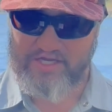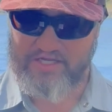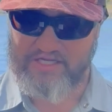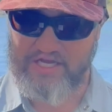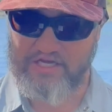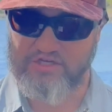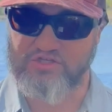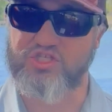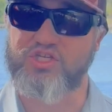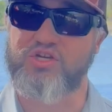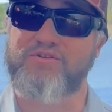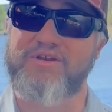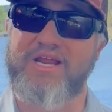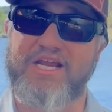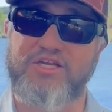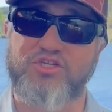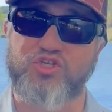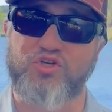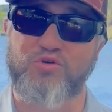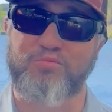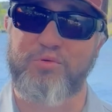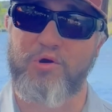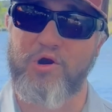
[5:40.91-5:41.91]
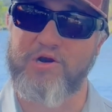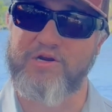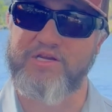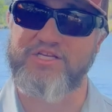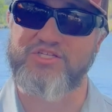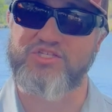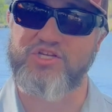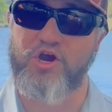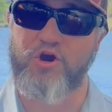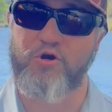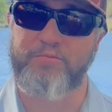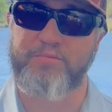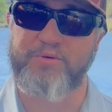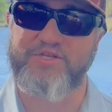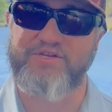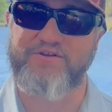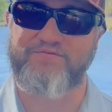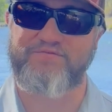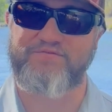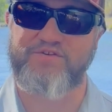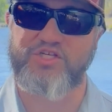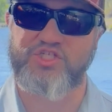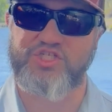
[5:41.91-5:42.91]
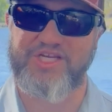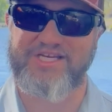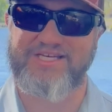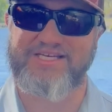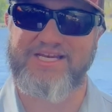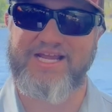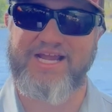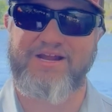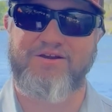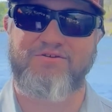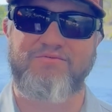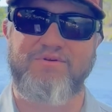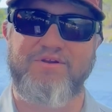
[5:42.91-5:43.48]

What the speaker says: Yellowstone National Park is open to fishing now.